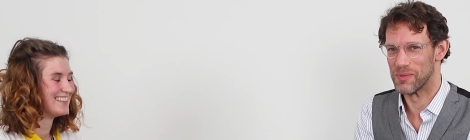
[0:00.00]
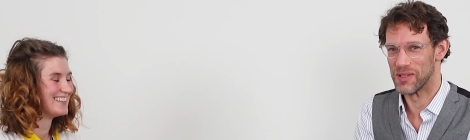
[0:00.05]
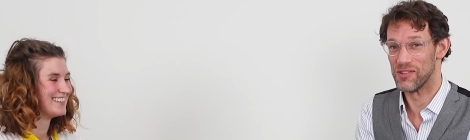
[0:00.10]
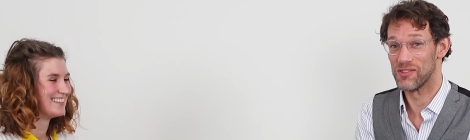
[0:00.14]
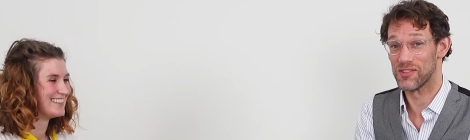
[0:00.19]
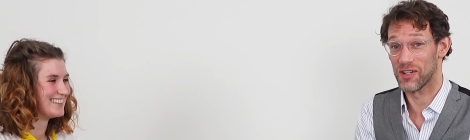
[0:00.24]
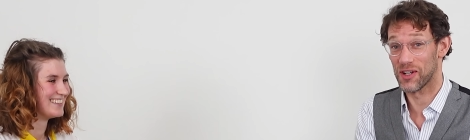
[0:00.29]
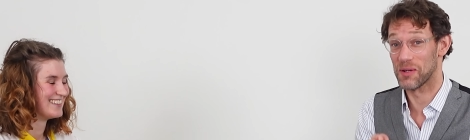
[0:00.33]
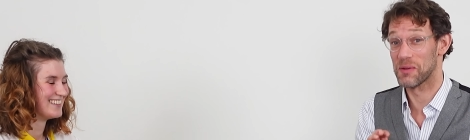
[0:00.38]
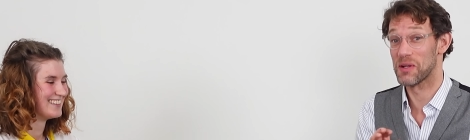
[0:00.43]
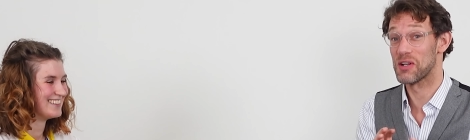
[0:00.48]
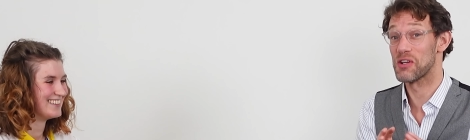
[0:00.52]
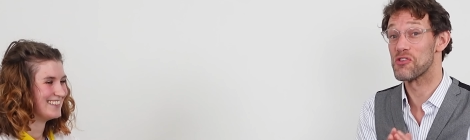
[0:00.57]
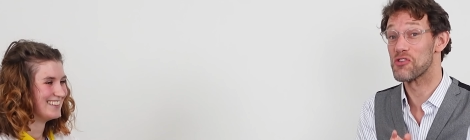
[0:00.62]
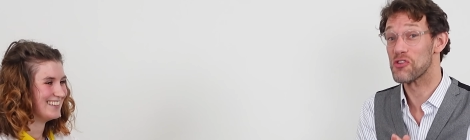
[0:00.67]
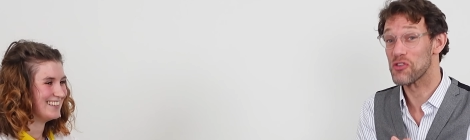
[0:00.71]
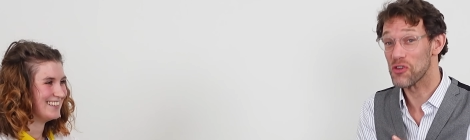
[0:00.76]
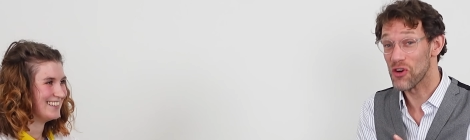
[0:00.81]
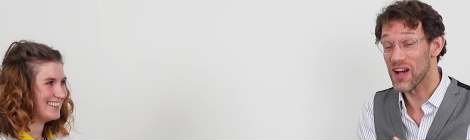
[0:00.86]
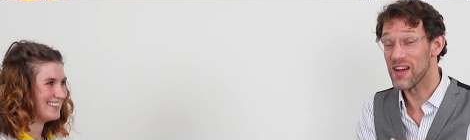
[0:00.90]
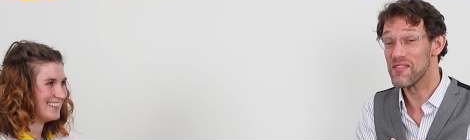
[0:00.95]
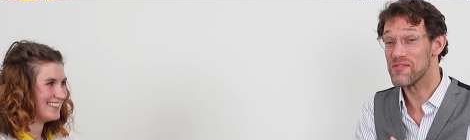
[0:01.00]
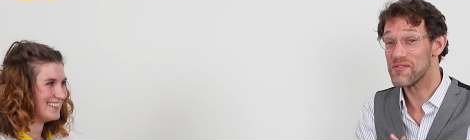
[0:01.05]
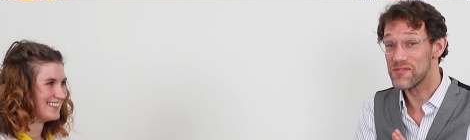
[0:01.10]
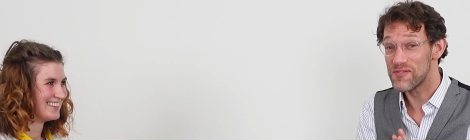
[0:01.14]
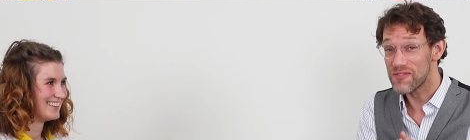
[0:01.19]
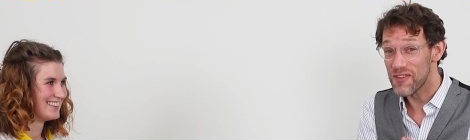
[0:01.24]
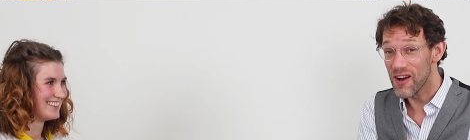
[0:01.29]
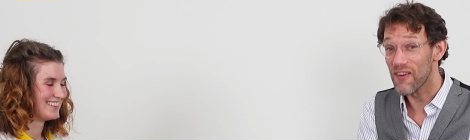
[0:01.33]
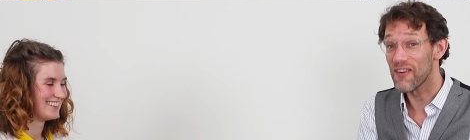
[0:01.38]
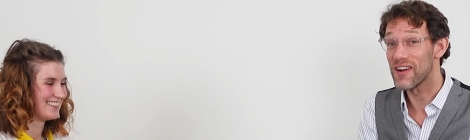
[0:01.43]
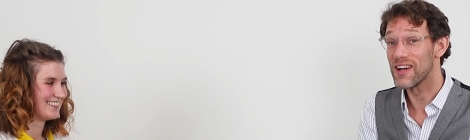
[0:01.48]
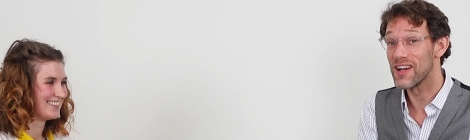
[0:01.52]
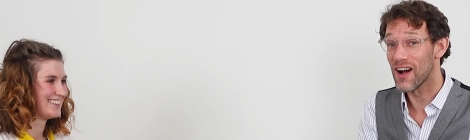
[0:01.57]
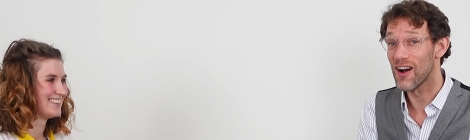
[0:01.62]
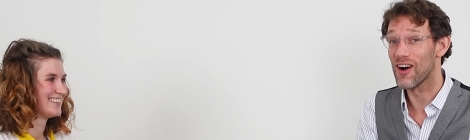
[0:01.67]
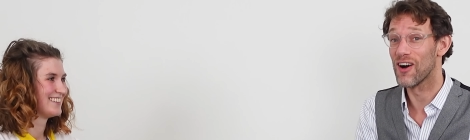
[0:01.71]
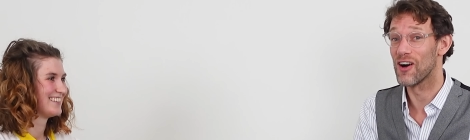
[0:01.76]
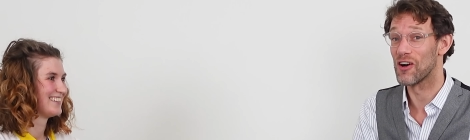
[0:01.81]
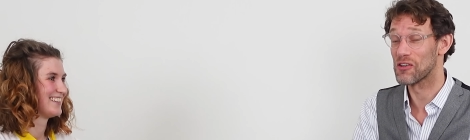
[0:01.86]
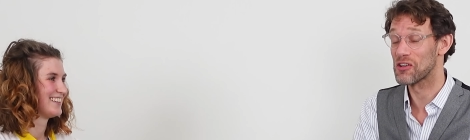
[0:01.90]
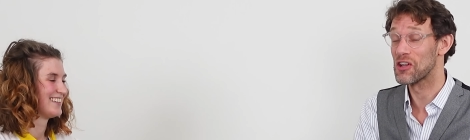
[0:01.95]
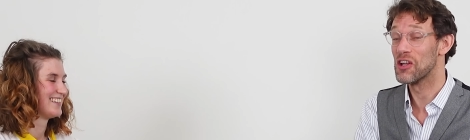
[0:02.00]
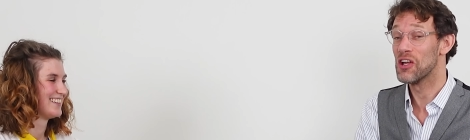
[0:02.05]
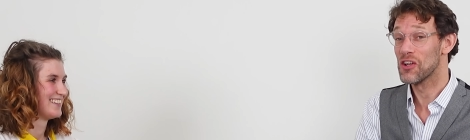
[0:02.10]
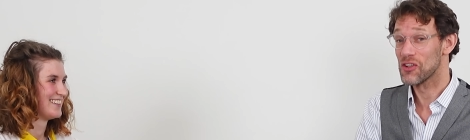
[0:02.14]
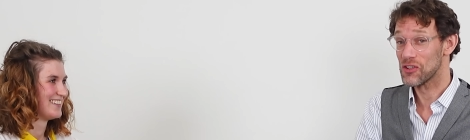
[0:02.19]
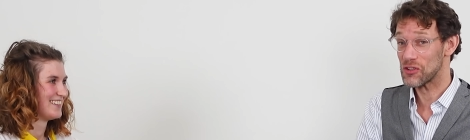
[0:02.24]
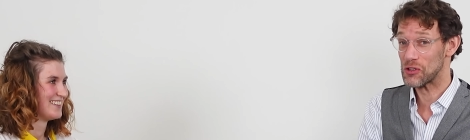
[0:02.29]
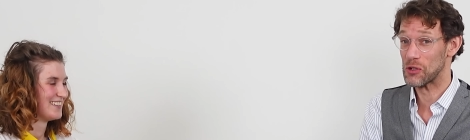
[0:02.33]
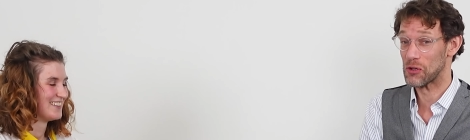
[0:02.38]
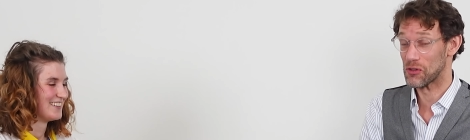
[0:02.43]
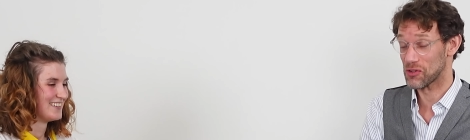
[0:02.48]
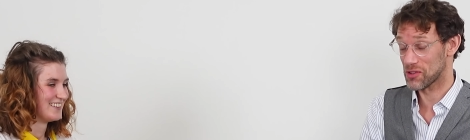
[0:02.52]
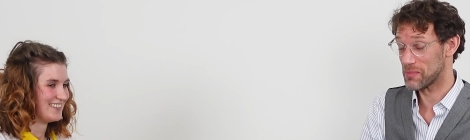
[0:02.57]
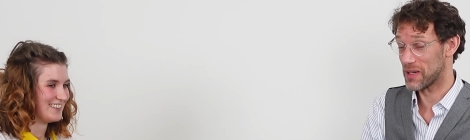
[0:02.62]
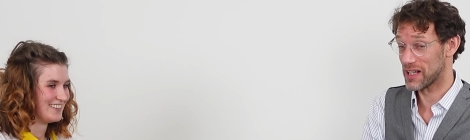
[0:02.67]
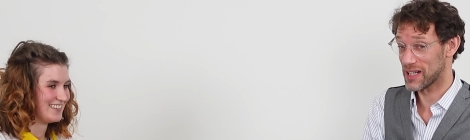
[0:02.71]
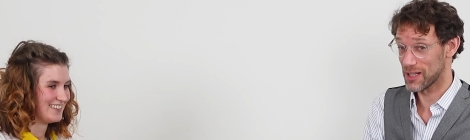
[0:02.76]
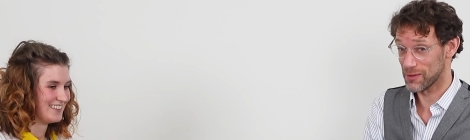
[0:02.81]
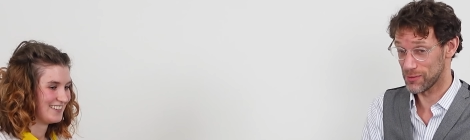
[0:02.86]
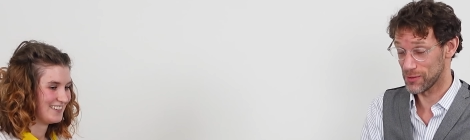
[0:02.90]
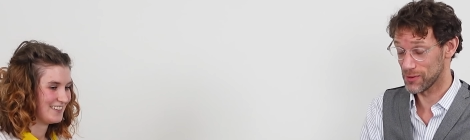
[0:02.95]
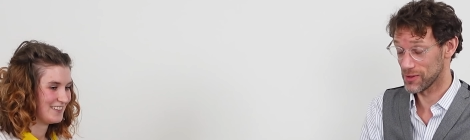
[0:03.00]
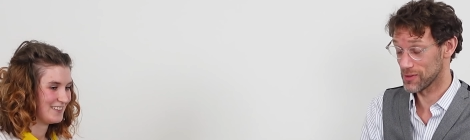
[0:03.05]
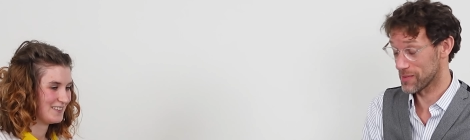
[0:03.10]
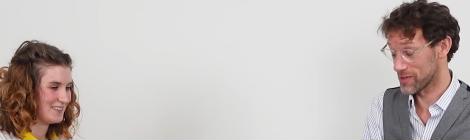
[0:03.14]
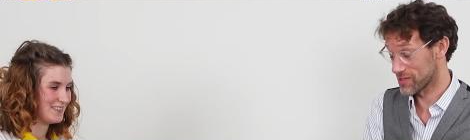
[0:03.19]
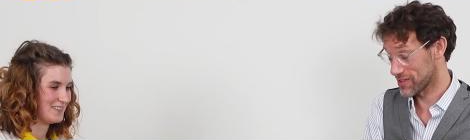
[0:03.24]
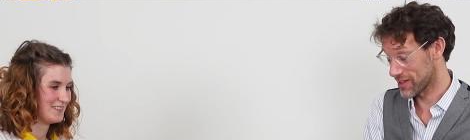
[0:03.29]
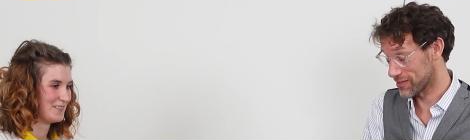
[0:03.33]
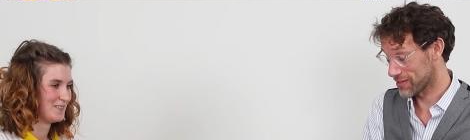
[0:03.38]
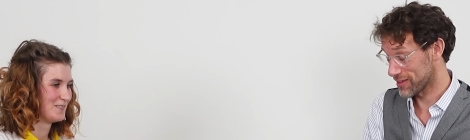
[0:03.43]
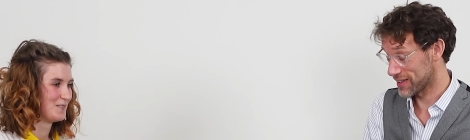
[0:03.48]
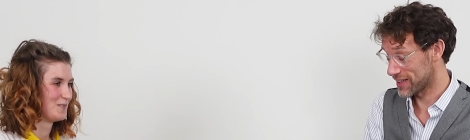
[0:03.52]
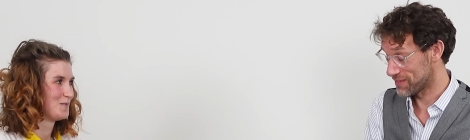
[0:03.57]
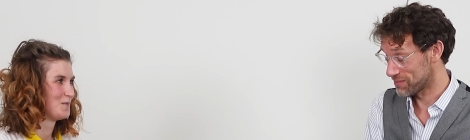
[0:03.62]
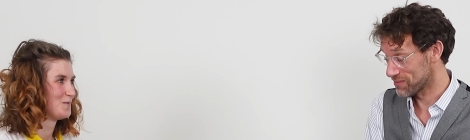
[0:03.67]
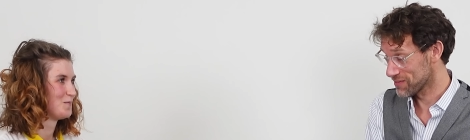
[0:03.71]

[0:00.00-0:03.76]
Speaker 1: So I'm going to try very hard not to make a fool of myself here.